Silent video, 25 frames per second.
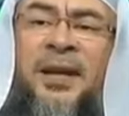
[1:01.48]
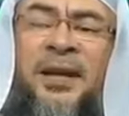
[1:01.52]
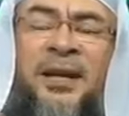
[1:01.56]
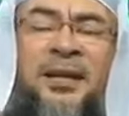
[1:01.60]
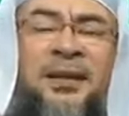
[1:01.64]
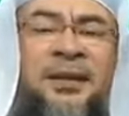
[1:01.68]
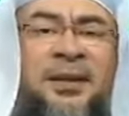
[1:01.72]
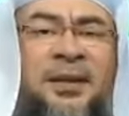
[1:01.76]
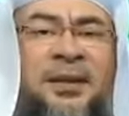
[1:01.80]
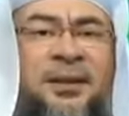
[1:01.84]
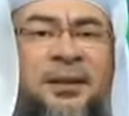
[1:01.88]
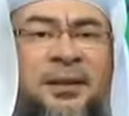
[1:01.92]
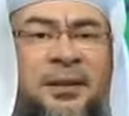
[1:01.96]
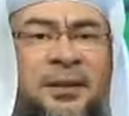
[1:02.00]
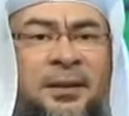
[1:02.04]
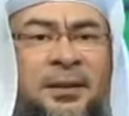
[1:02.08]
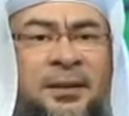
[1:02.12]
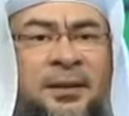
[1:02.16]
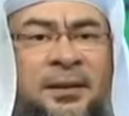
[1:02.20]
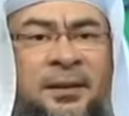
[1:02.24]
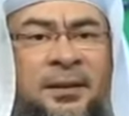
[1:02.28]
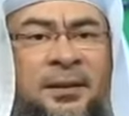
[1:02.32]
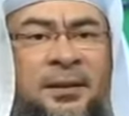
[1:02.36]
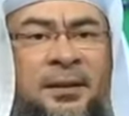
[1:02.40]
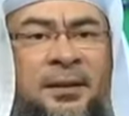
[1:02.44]
elevated
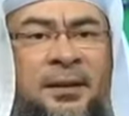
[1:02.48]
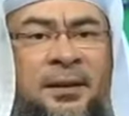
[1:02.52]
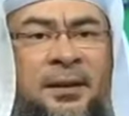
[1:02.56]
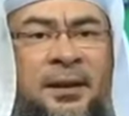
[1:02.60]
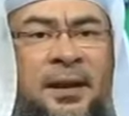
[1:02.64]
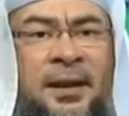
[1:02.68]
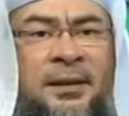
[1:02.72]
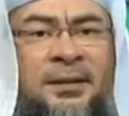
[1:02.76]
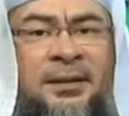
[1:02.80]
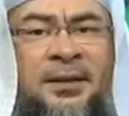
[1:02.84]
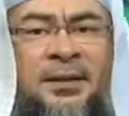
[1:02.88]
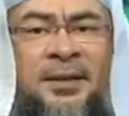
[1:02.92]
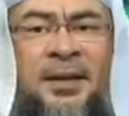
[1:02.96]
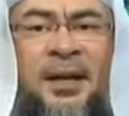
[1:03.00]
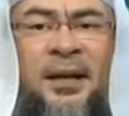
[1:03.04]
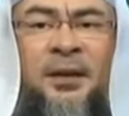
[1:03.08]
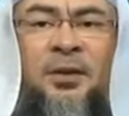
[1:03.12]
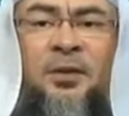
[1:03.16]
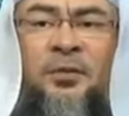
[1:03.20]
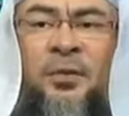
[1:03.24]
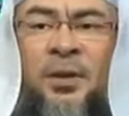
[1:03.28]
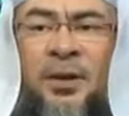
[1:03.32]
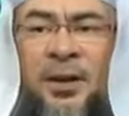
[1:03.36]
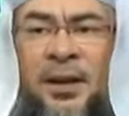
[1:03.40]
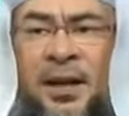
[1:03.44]
at the
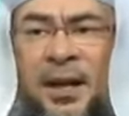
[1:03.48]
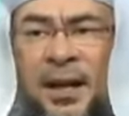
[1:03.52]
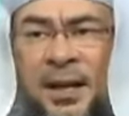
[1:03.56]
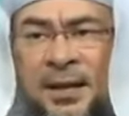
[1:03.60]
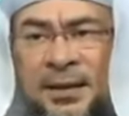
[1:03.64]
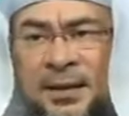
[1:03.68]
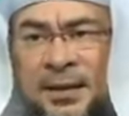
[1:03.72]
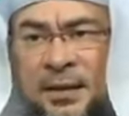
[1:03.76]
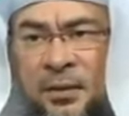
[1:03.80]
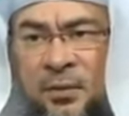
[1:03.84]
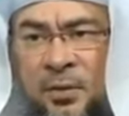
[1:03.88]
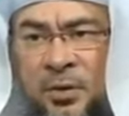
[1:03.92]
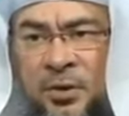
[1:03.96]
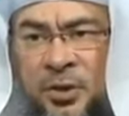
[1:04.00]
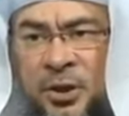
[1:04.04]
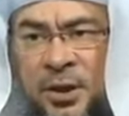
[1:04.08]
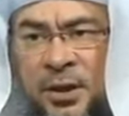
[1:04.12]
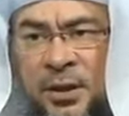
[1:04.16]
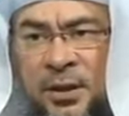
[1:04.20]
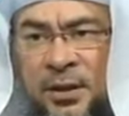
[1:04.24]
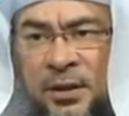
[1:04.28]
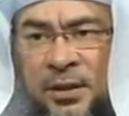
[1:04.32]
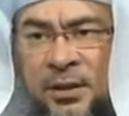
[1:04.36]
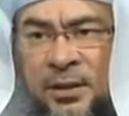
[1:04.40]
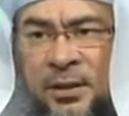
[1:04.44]
side of Allah Azza
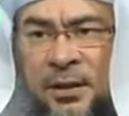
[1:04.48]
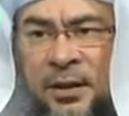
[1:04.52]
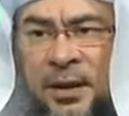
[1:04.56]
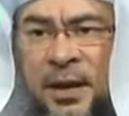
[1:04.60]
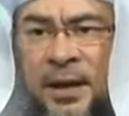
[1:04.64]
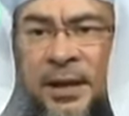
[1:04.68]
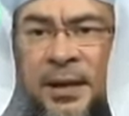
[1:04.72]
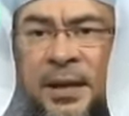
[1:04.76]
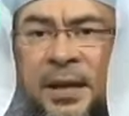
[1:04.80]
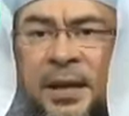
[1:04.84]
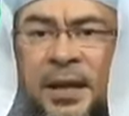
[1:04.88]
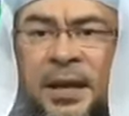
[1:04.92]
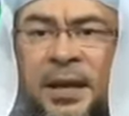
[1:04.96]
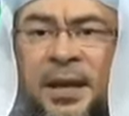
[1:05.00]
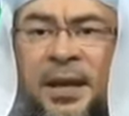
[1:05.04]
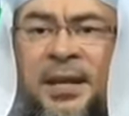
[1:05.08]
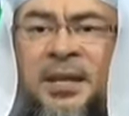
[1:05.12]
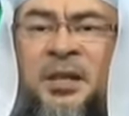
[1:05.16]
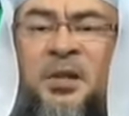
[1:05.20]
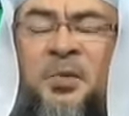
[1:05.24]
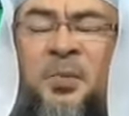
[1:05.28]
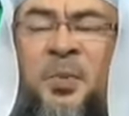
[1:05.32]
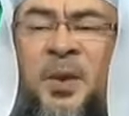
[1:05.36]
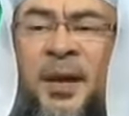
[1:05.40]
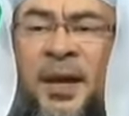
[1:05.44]
wa Jal. And
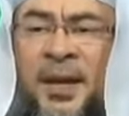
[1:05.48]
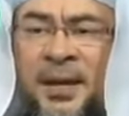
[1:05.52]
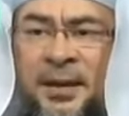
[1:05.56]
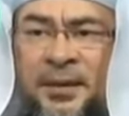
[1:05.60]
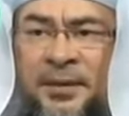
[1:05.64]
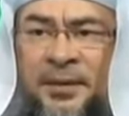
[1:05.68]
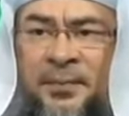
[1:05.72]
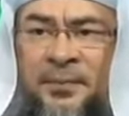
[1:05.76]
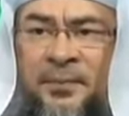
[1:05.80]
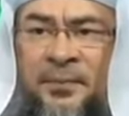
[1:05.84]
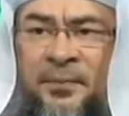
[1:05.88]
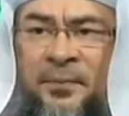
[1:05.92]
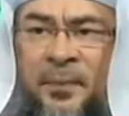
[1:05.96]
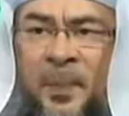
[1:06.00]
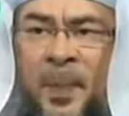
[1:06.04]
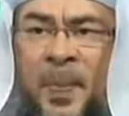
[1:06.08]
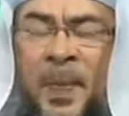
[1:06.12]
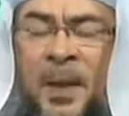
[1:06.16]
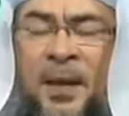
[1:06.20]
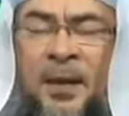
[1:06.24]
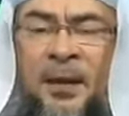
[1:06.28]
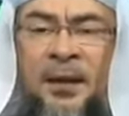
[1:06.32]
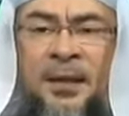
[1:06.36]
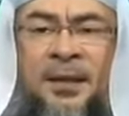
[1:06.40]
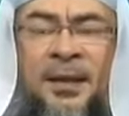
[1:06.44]
he explained
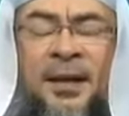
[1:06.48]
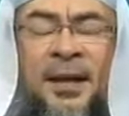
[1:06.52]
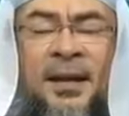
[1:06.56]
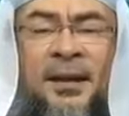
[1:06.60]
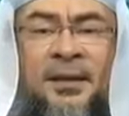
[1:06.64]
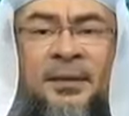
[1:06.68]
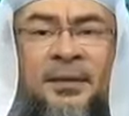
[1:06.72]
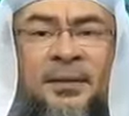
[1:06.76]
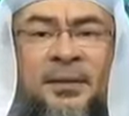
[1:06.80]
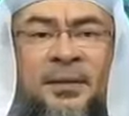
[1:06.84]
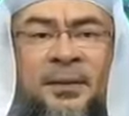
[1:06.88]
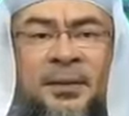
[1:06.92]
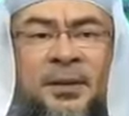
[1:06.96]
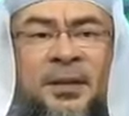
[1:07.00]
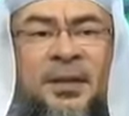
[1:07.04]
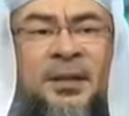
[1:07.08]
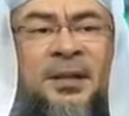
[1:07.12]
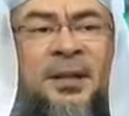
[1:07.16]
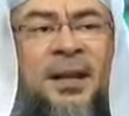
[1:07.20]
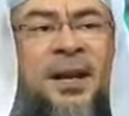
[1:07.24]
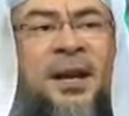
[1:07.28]
that